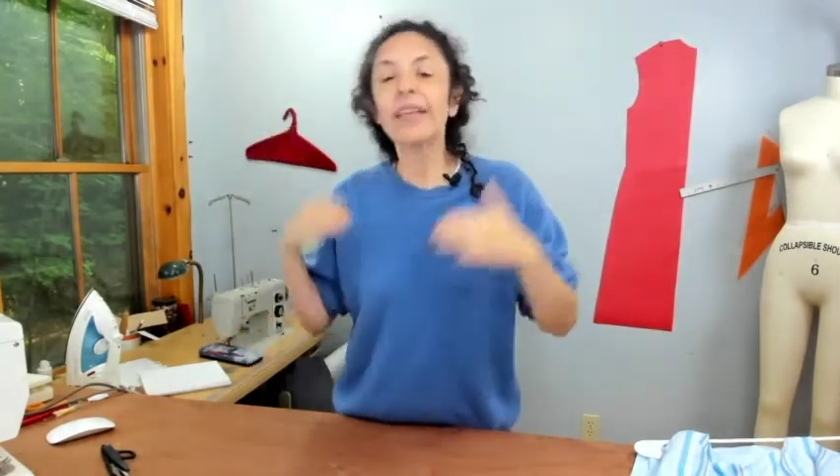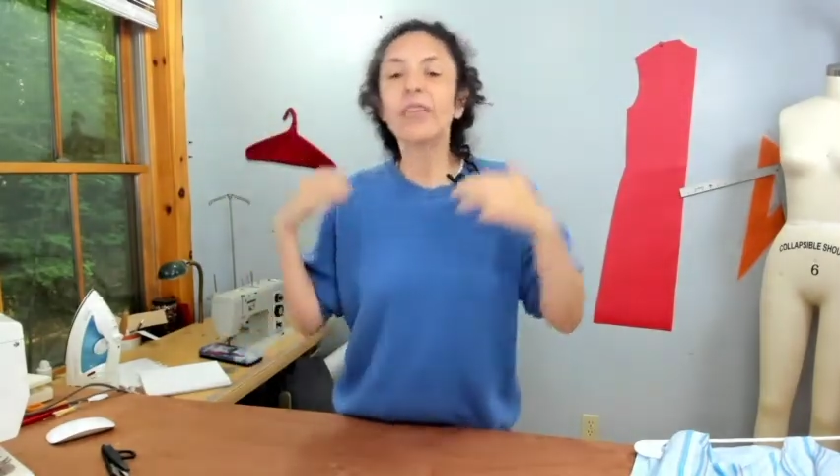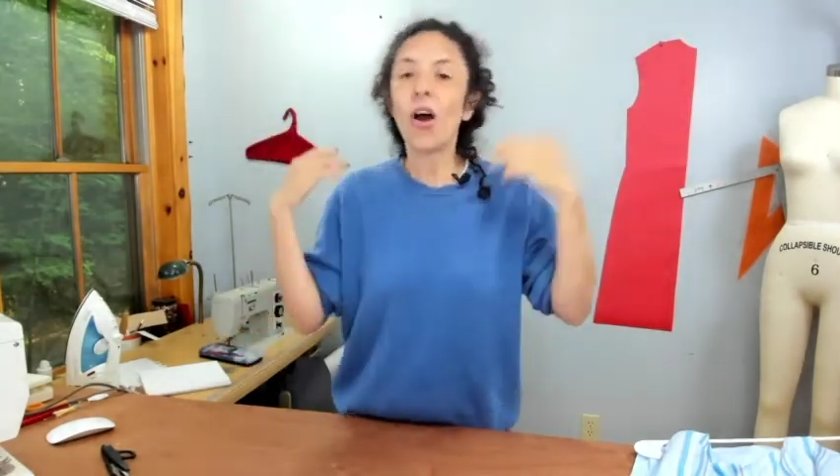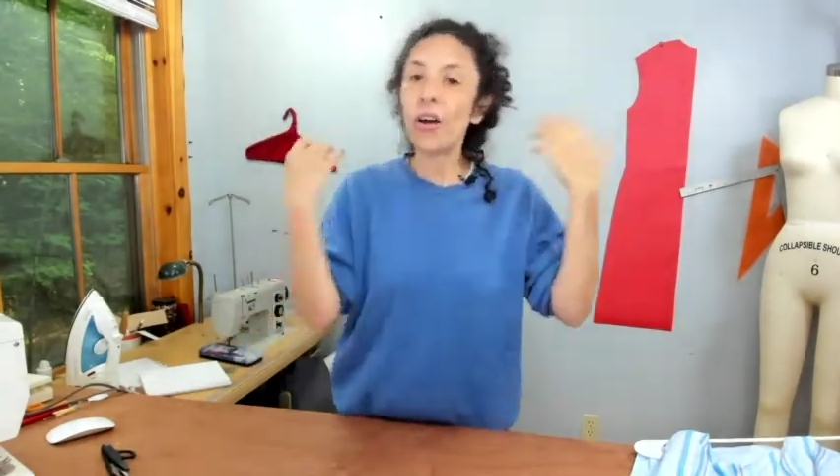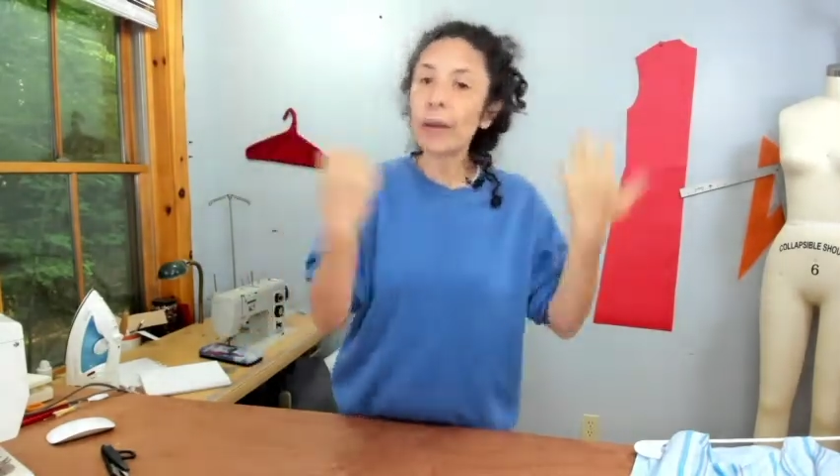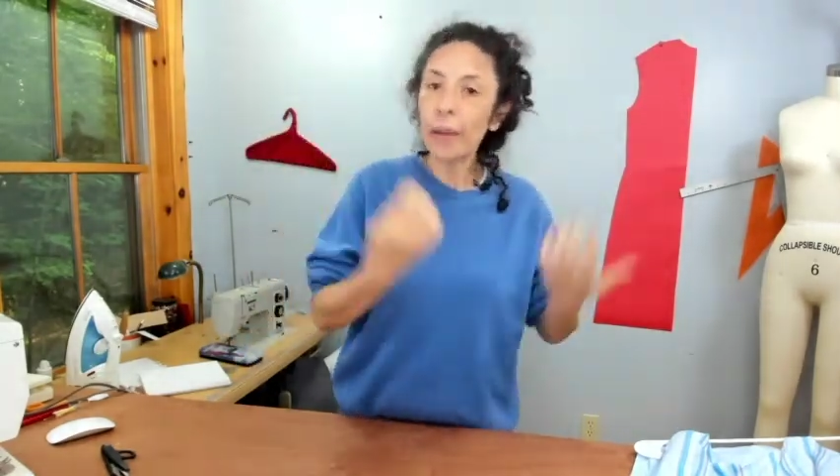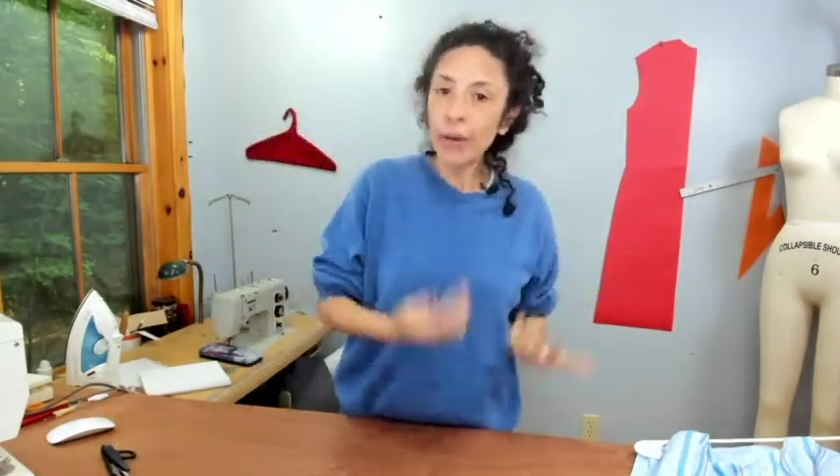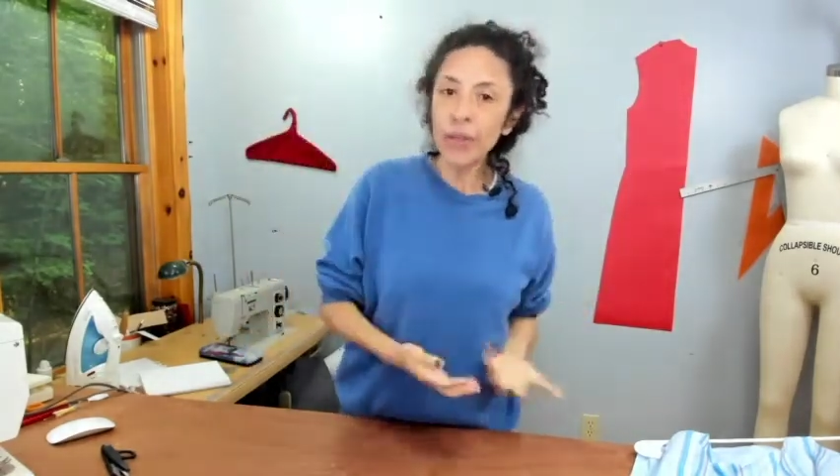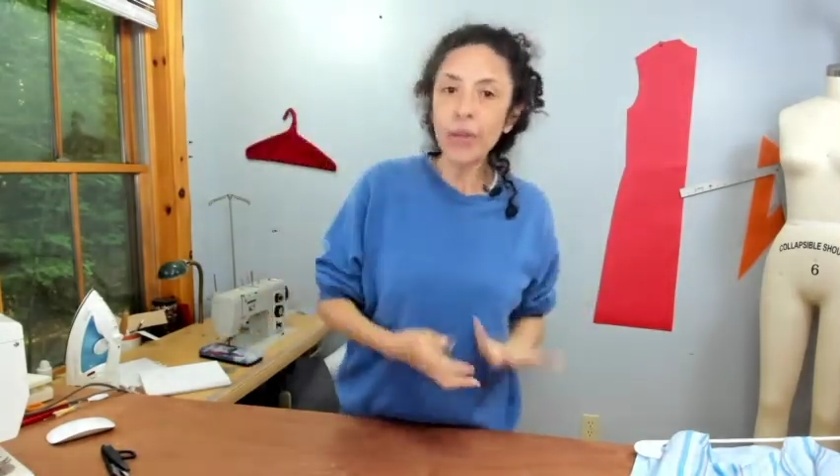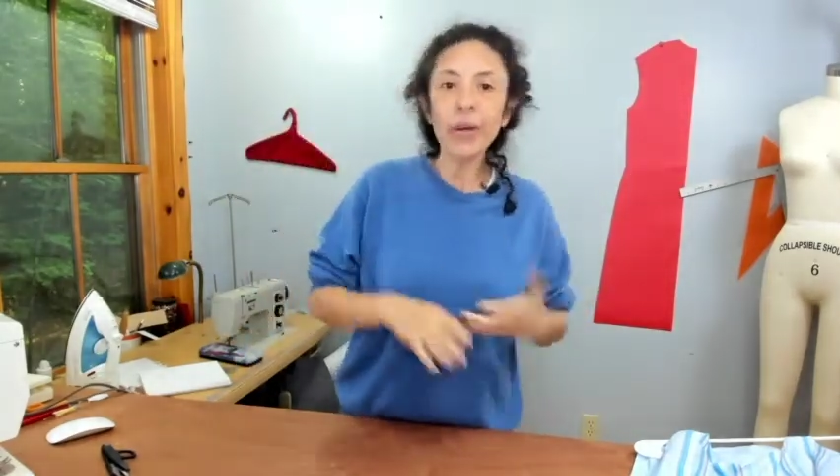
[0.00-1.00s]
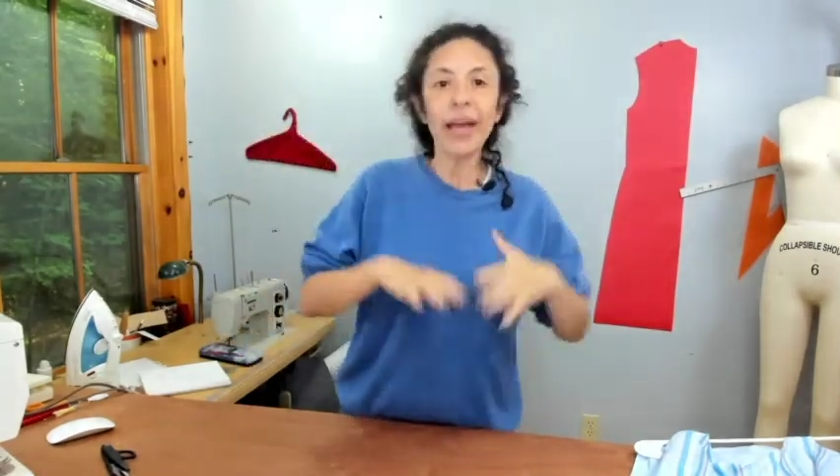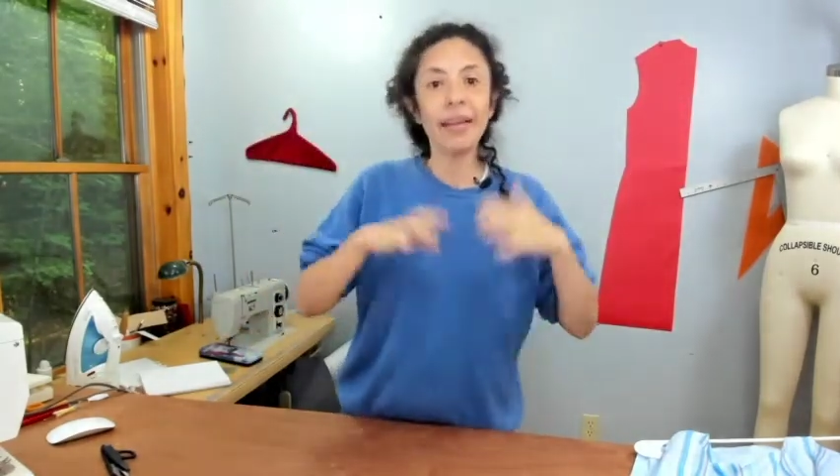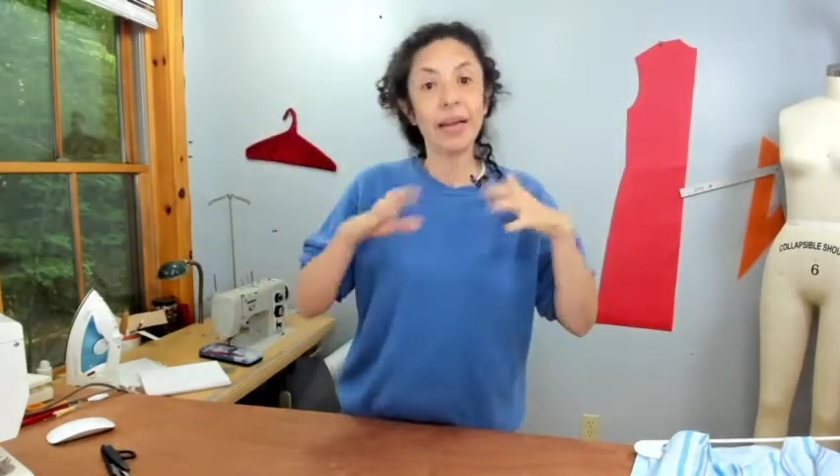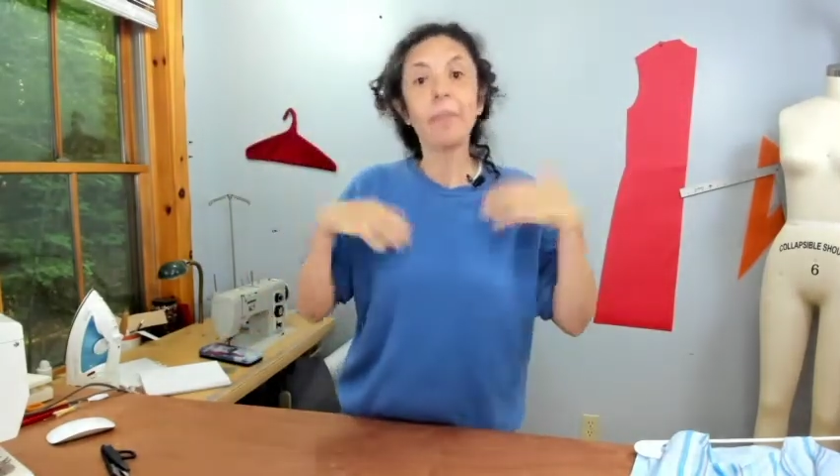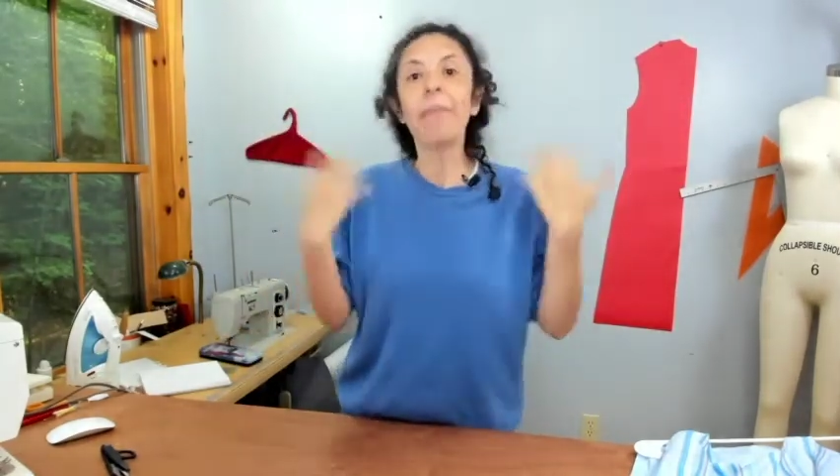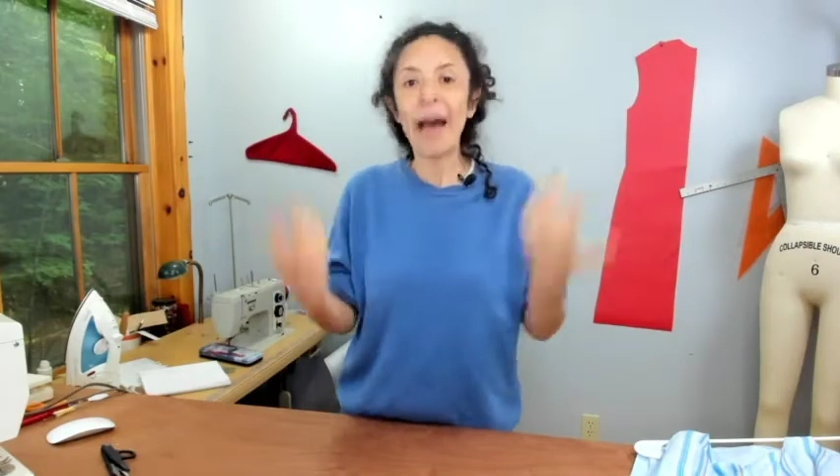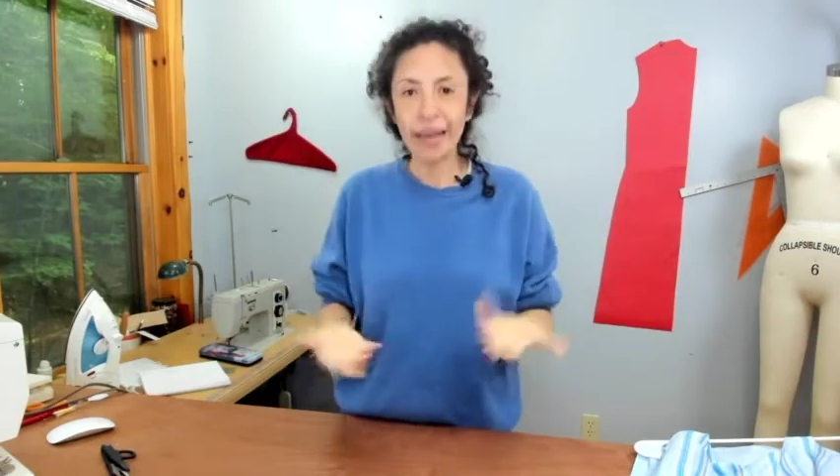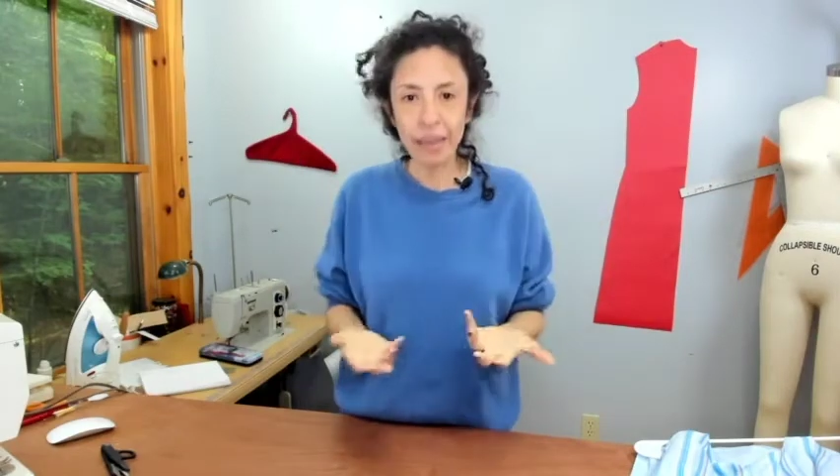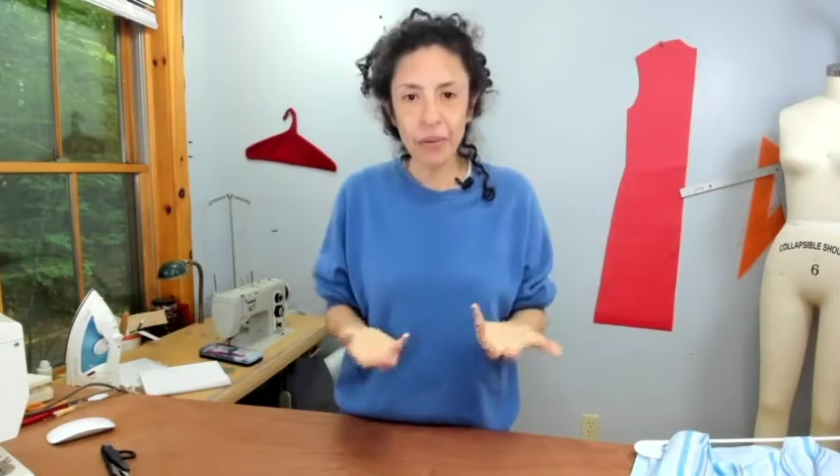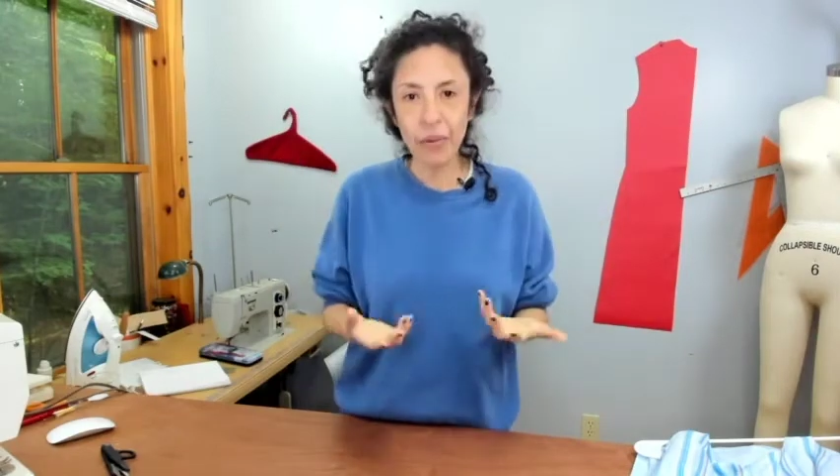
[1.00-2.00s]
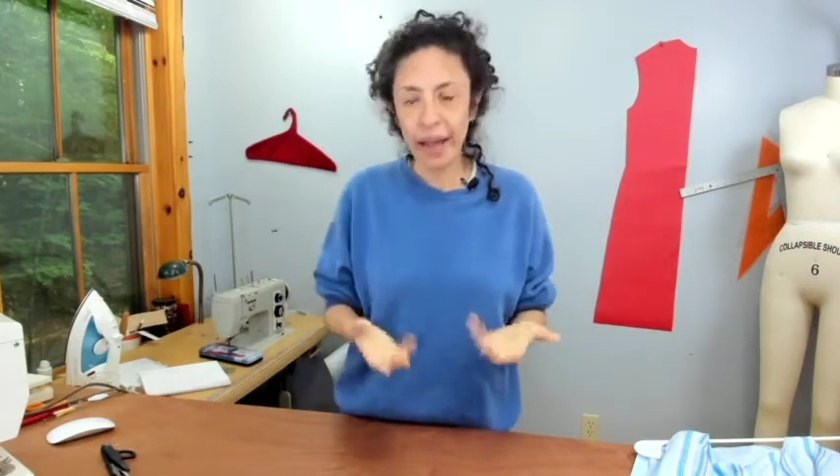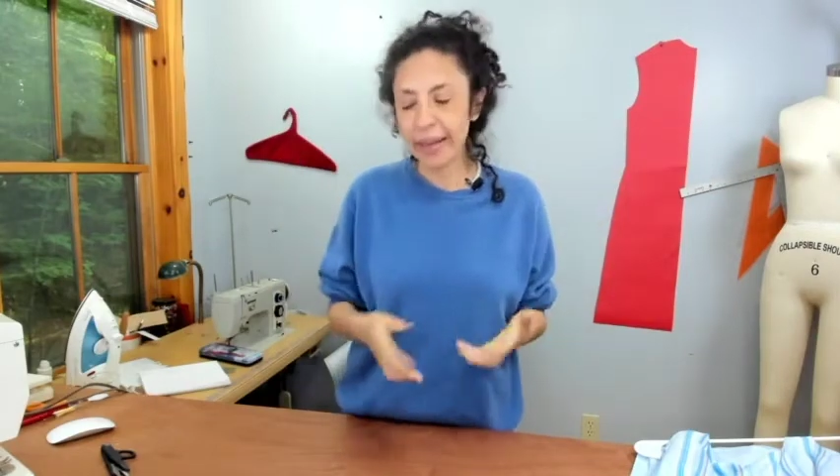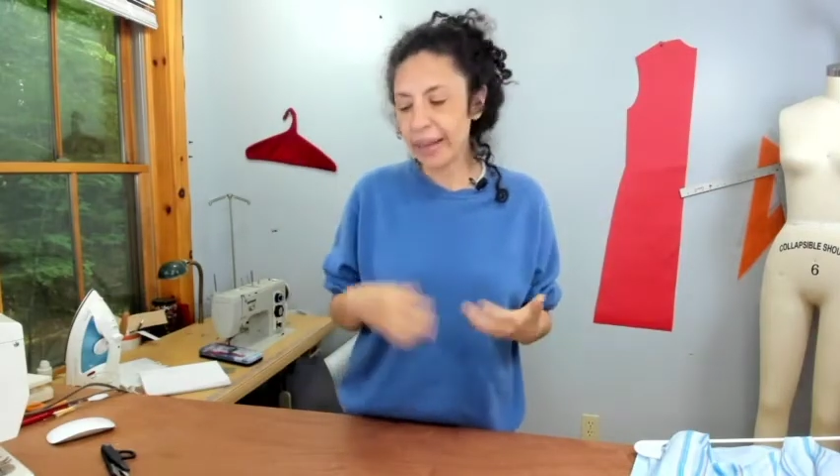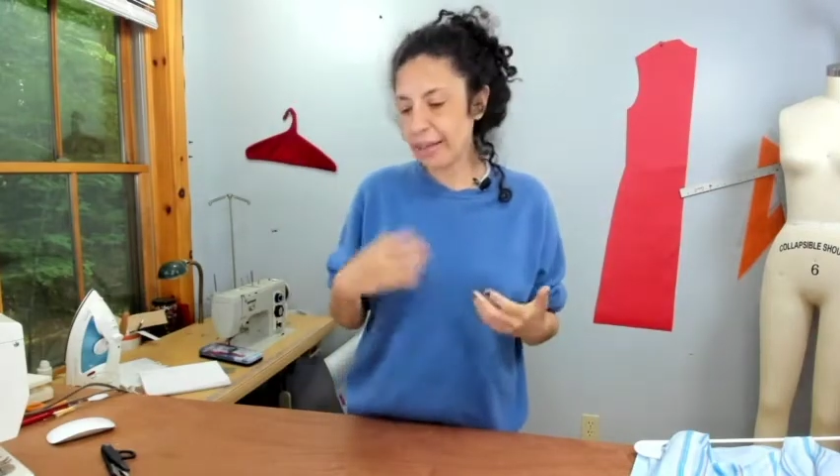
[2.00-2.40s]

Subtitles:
talk about you, and come back, right?